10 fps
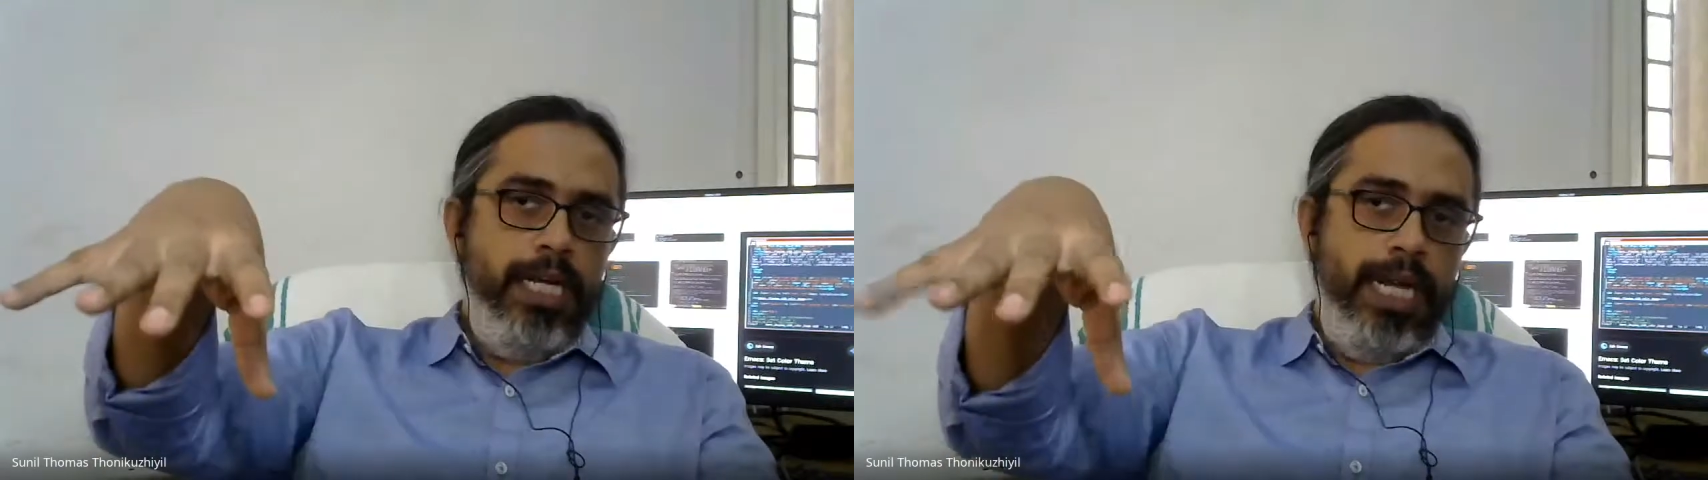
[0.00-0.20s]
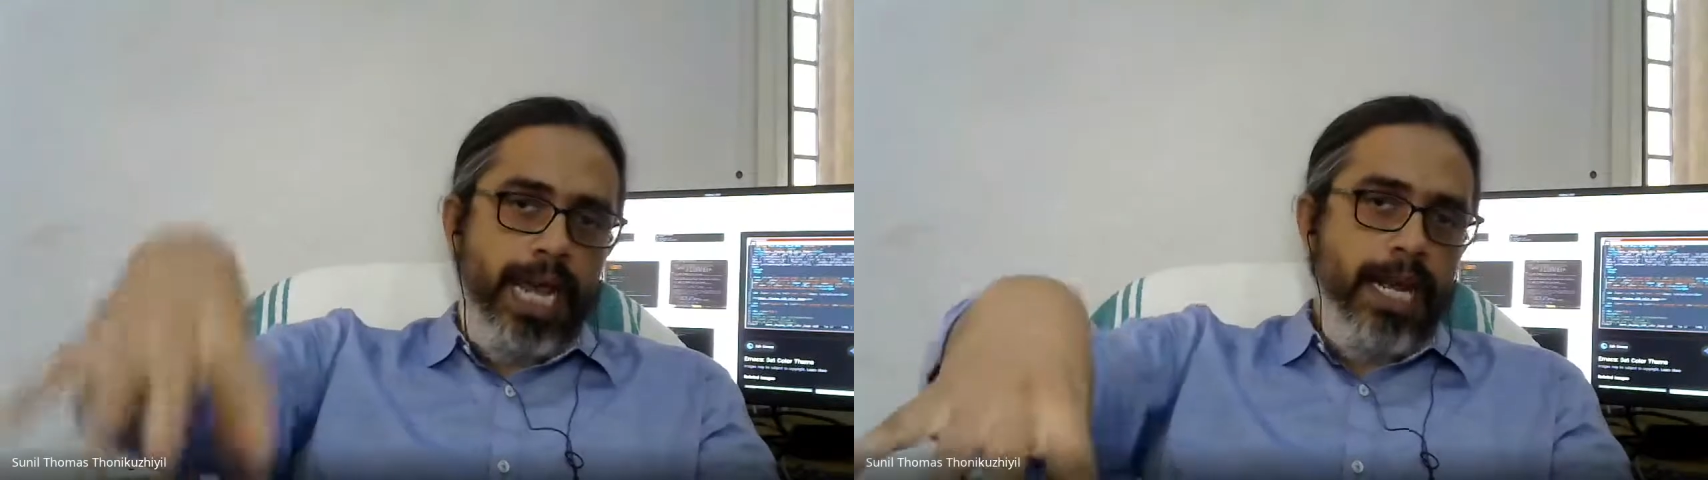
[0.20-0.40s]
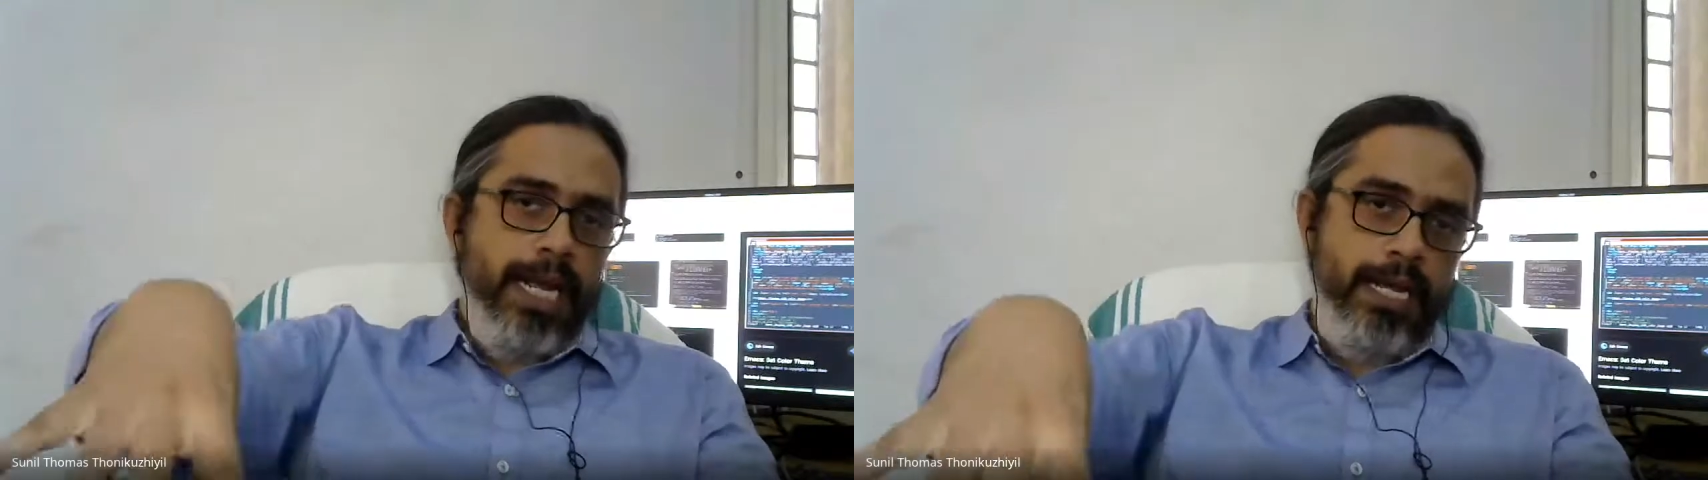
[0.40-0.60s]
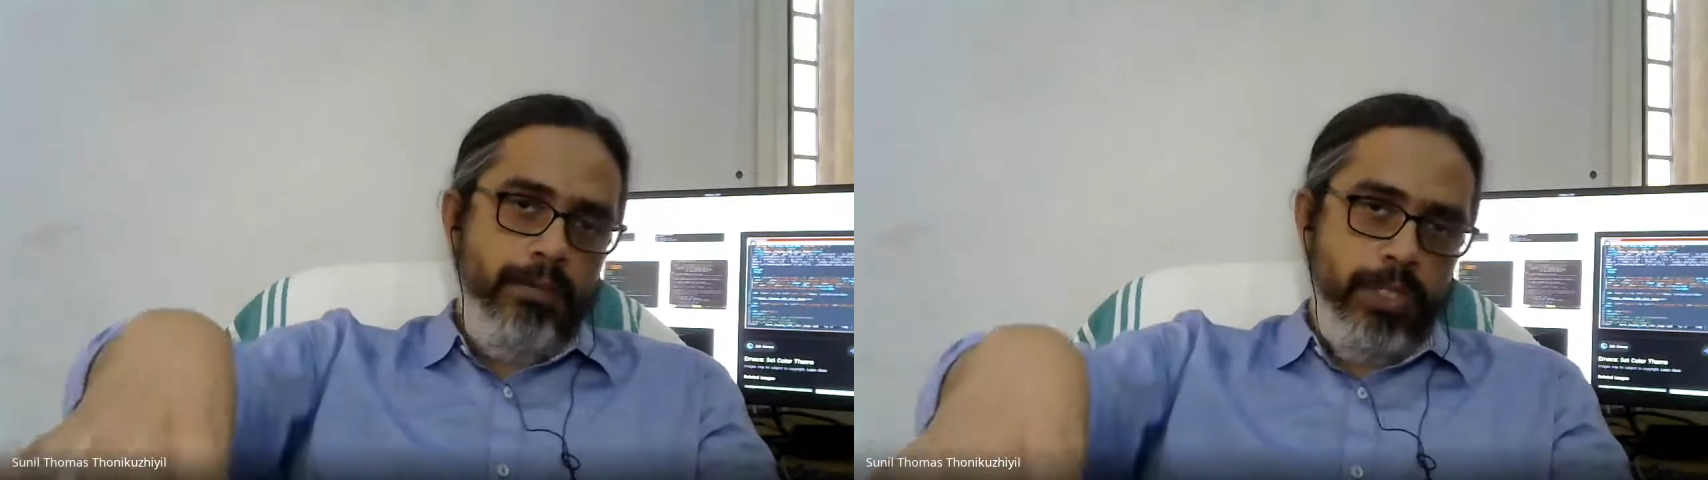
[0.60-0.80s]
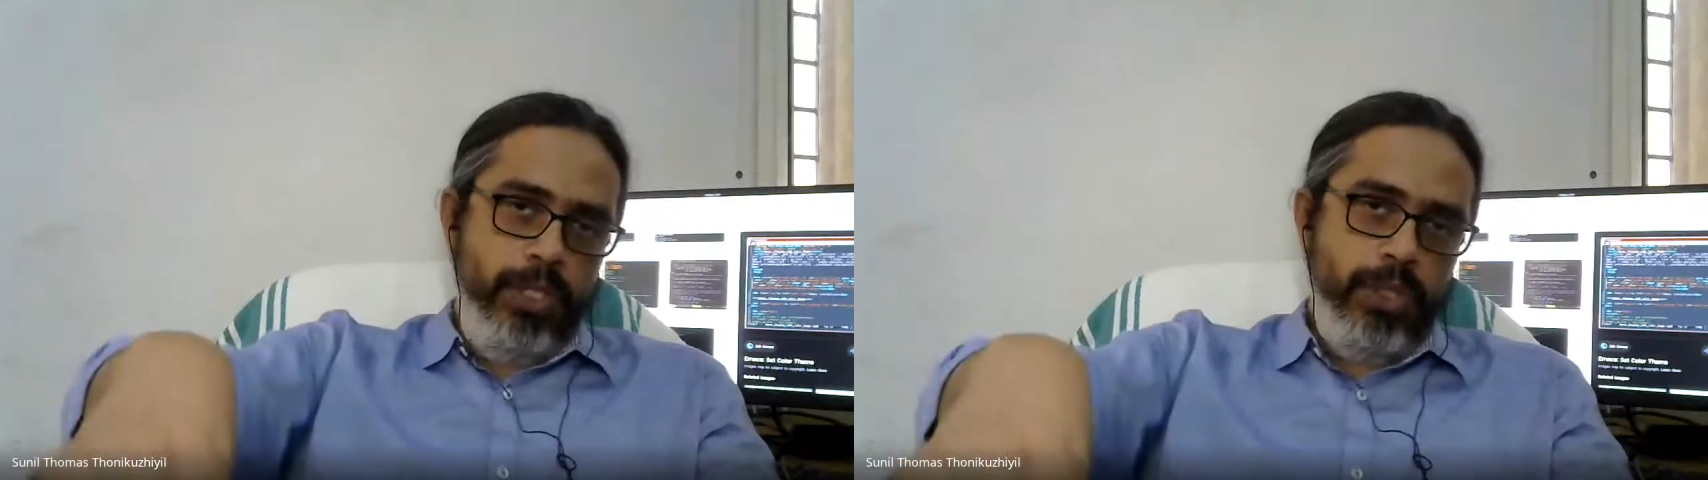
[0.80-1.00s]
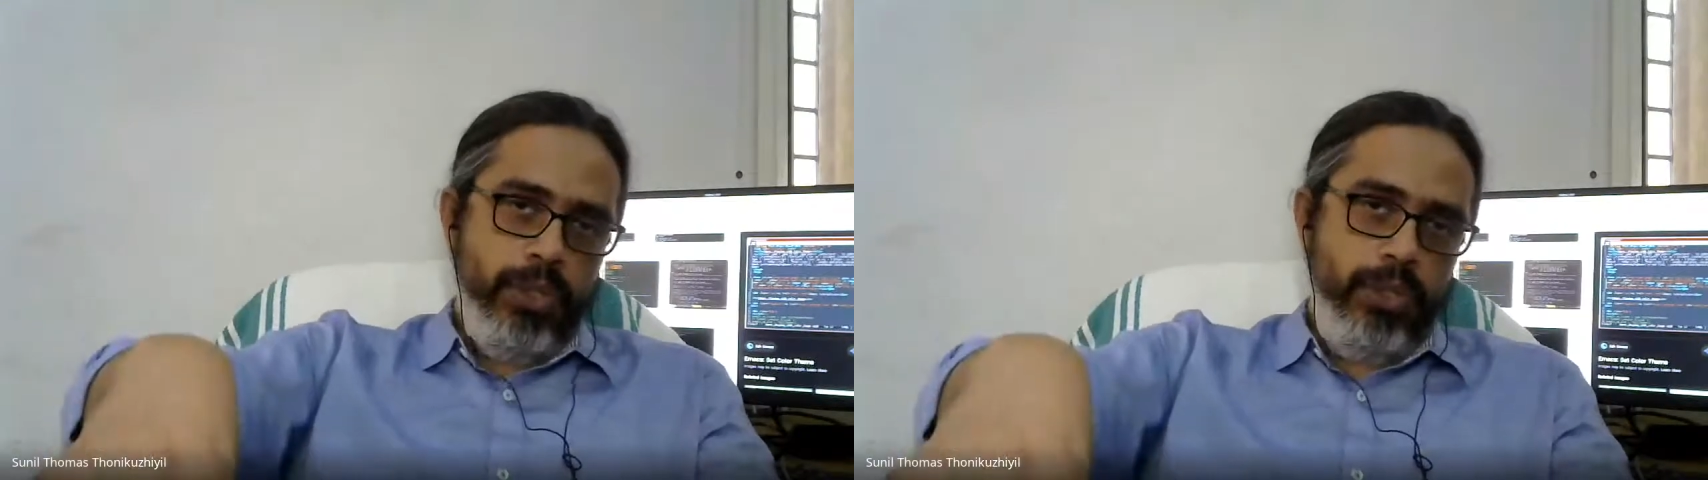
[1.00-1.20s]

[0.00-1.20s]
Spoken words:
k neighbors